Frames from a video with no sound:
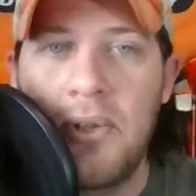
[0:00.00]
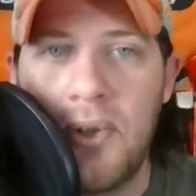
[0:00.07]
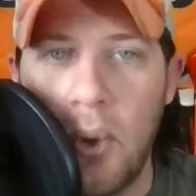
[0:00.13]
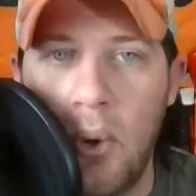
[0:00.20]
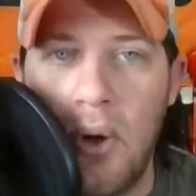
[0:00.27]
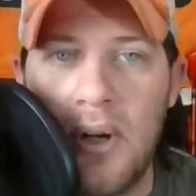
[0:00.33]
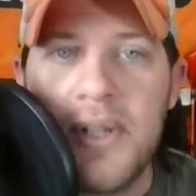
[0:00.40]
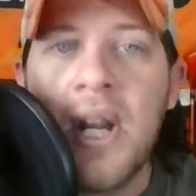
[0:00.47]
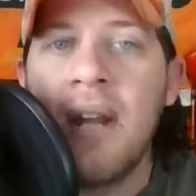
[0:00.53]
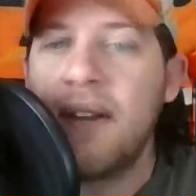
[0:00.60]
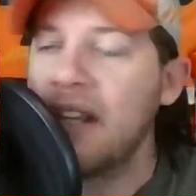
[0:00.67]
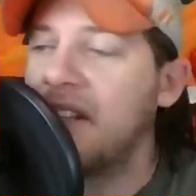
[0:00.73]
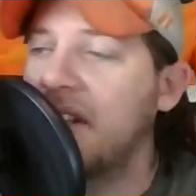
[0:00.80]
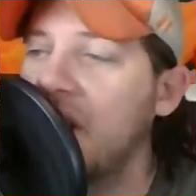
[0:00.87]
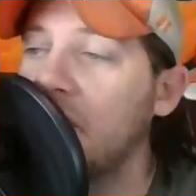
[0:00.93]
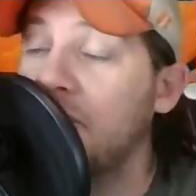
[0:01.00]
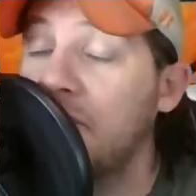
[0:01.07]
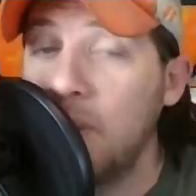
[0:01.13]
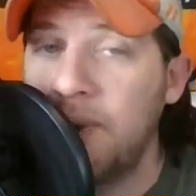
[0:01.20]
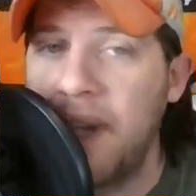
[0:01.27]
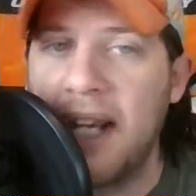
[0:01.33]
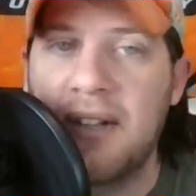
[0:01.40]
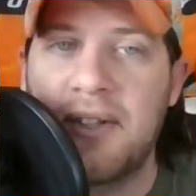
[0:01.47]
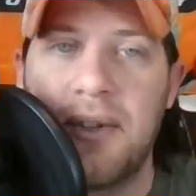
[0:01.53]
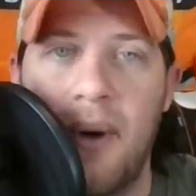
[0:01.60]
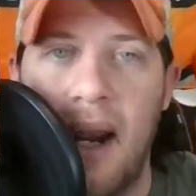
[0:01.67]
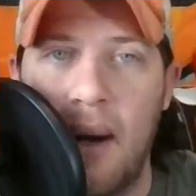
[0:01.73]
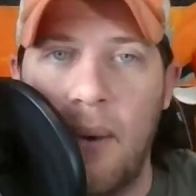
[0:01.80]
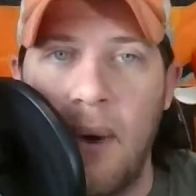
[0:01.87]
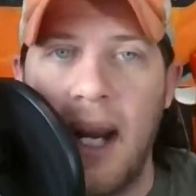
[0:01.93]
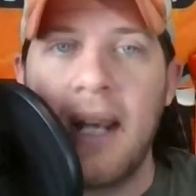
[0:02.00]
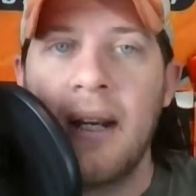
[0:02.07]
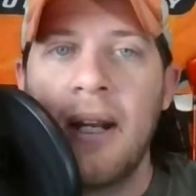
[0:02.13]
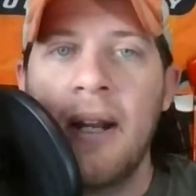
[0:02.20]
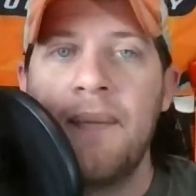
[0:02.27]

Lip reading: doors, that still do things the right way,